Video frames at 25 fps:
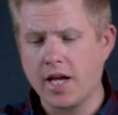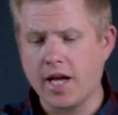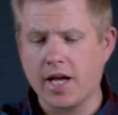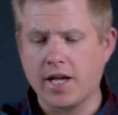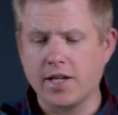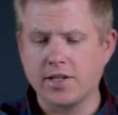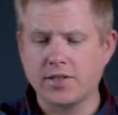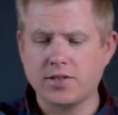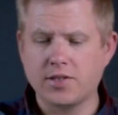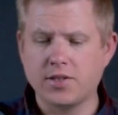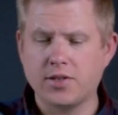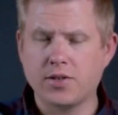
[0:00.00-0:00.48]

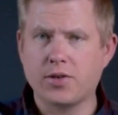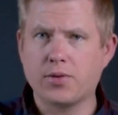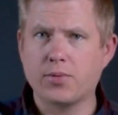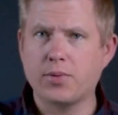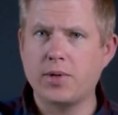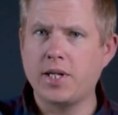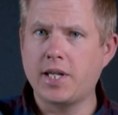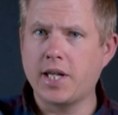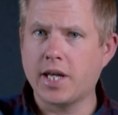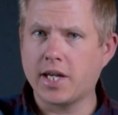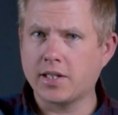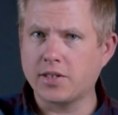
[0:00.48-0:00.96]
as
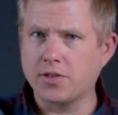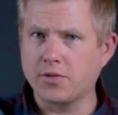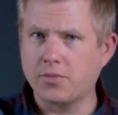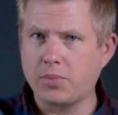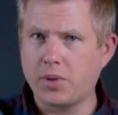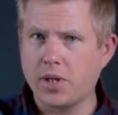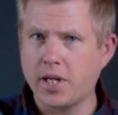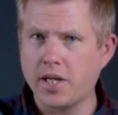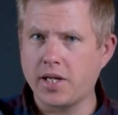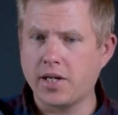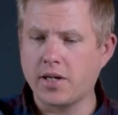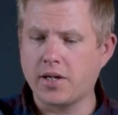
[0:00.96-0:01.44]
3 decks of
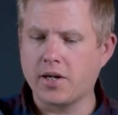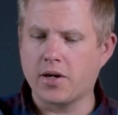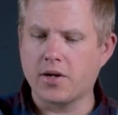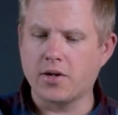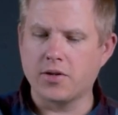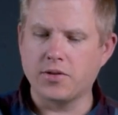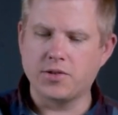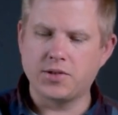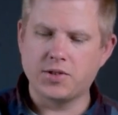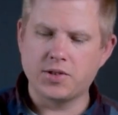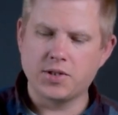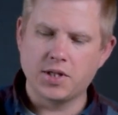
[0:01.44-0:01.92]
playing
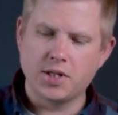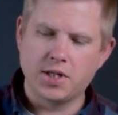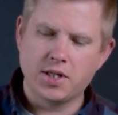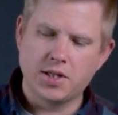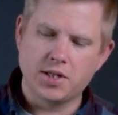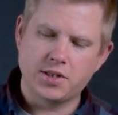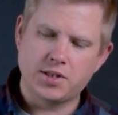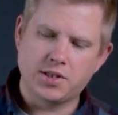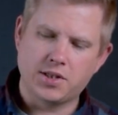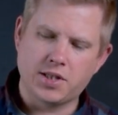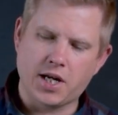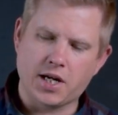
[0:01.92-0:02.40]
cards
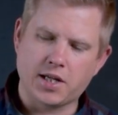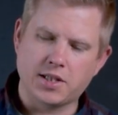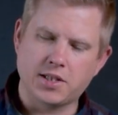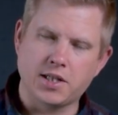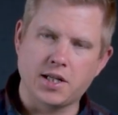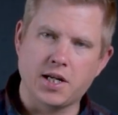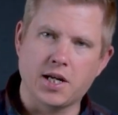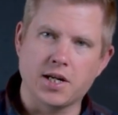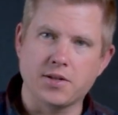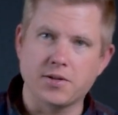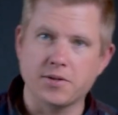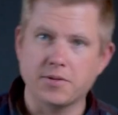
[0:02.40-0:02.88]
stacked
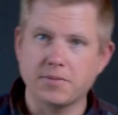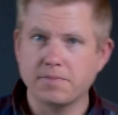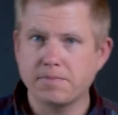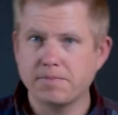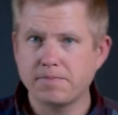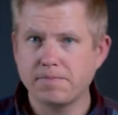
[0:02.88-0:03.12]
together.